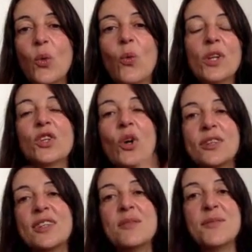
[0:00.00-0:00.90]
What
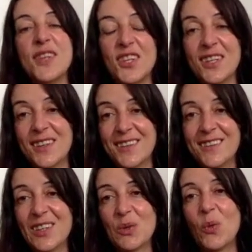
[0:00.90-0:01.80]
got them there?
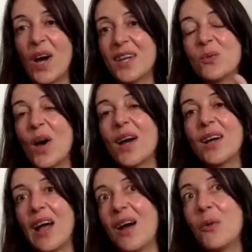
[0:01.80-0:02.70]
Yeah. Why?
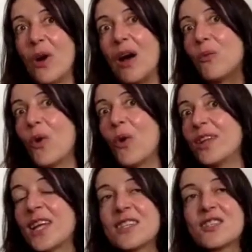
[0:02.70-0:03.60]
How?
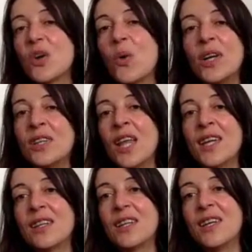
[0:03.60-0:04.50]
That's so
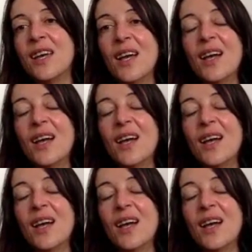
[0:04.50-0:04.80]
unlikely.